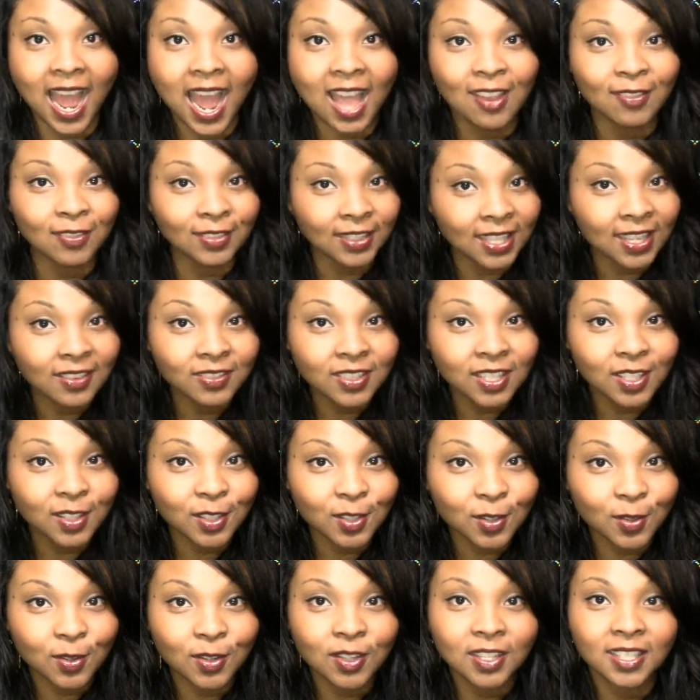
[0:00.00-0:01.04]
I've lived in
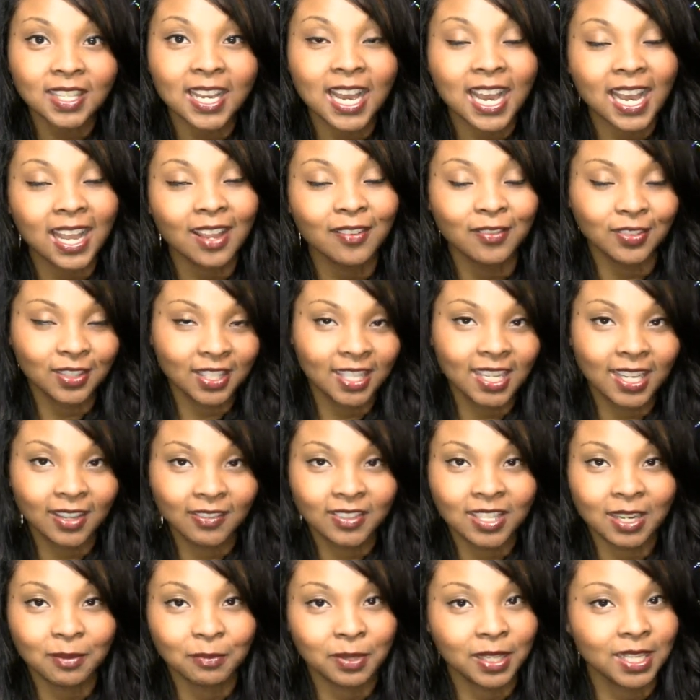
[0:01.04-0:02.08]
the north, I've
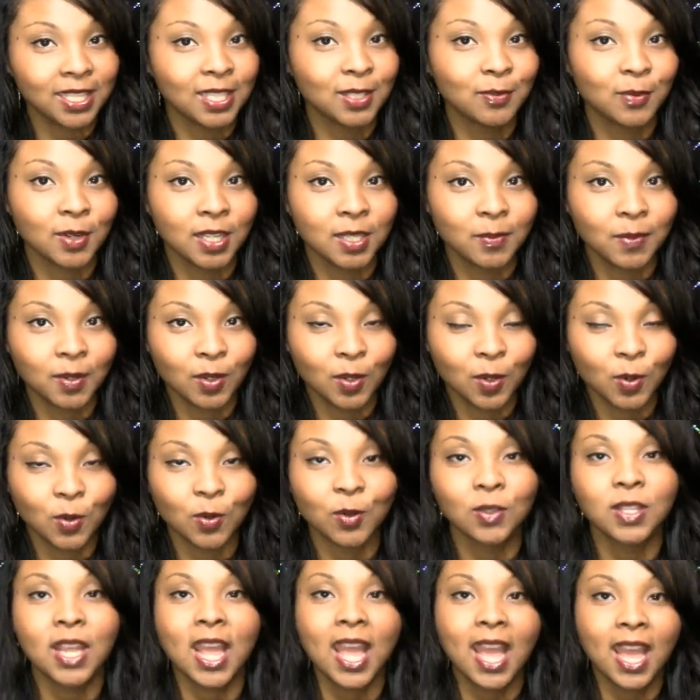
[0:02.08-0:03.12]
lived in places where it's been
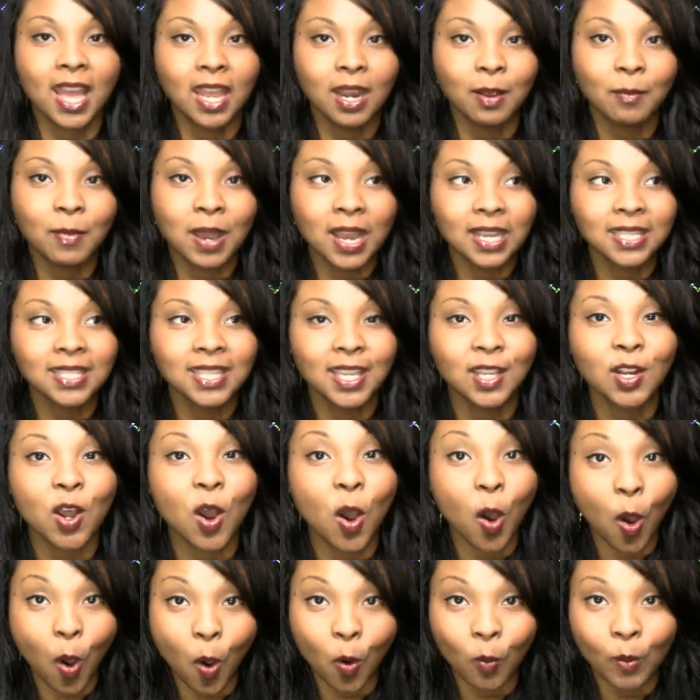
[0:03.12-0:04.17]
cold, and my skin
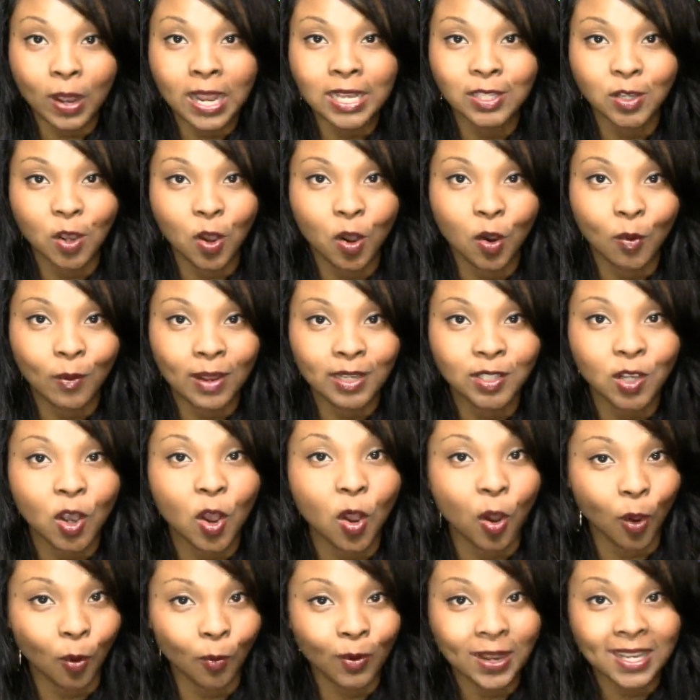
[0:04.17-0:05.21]
always, always,
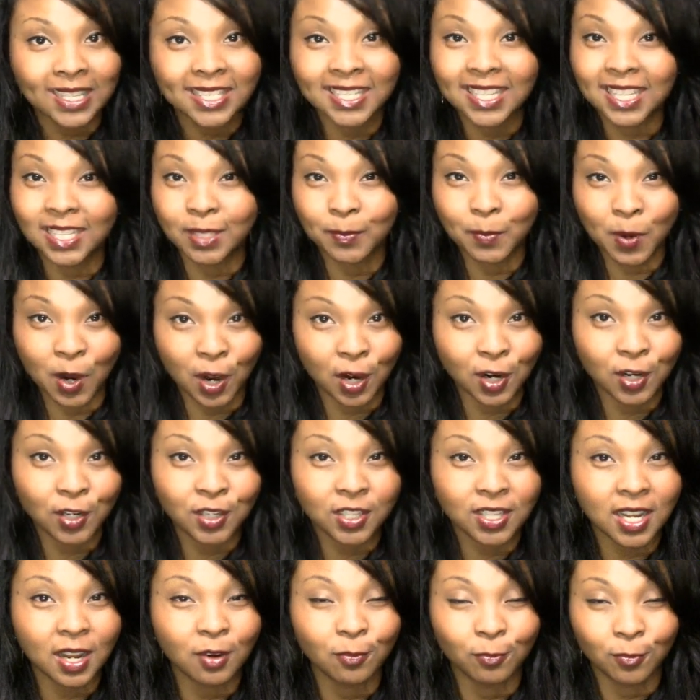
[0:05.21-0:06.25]
always gets
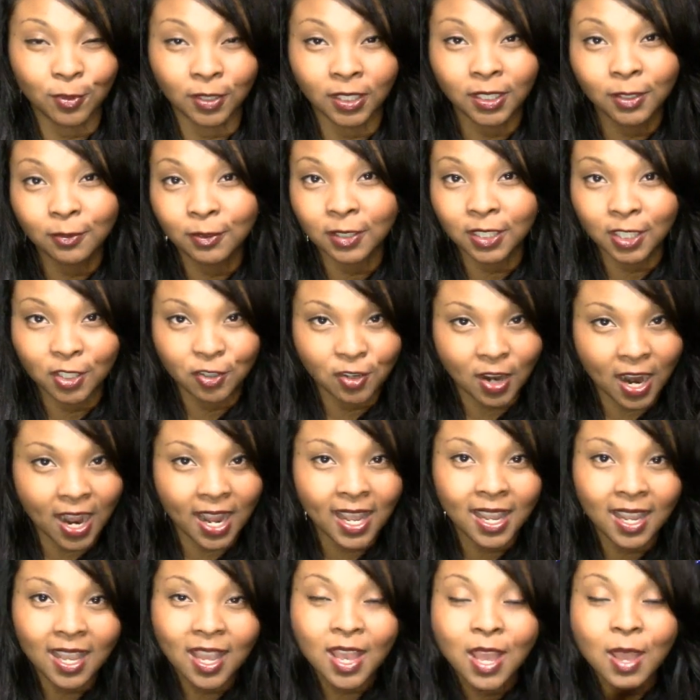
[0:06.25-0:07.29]
parched and really, really
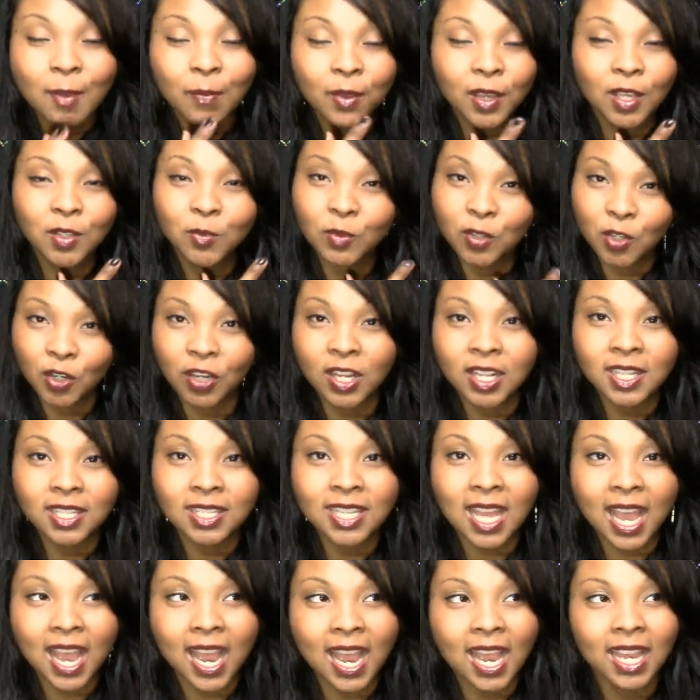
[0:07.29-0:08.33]
dry, because when you're
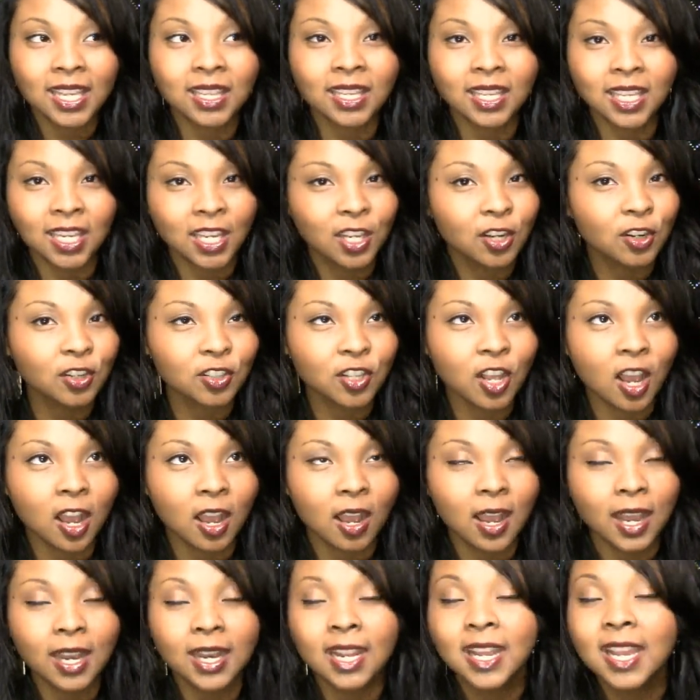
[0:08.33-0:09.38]
inside, the heater's
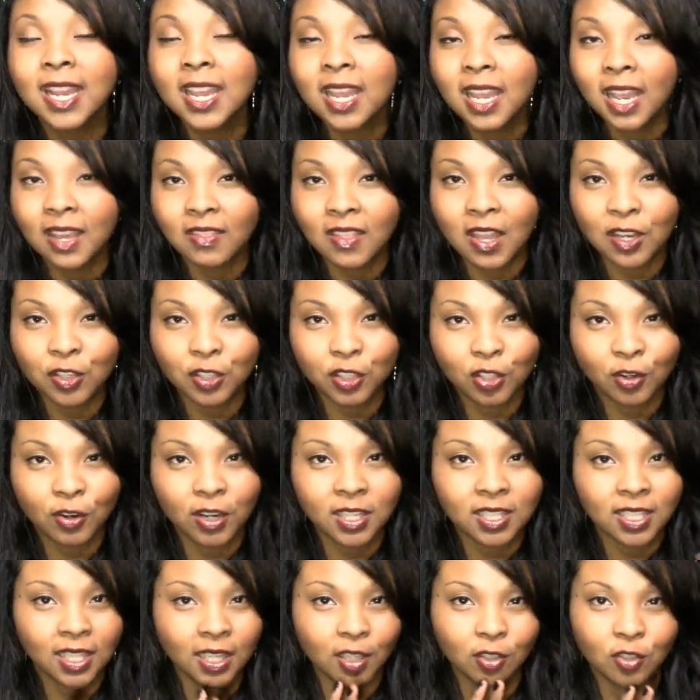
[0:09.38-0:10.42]
on, and that just
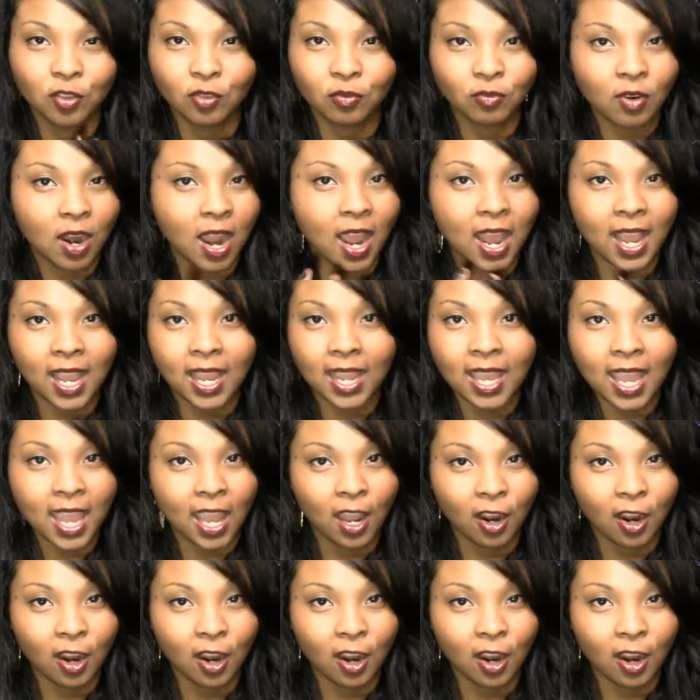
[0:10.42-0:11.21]
creates like a dry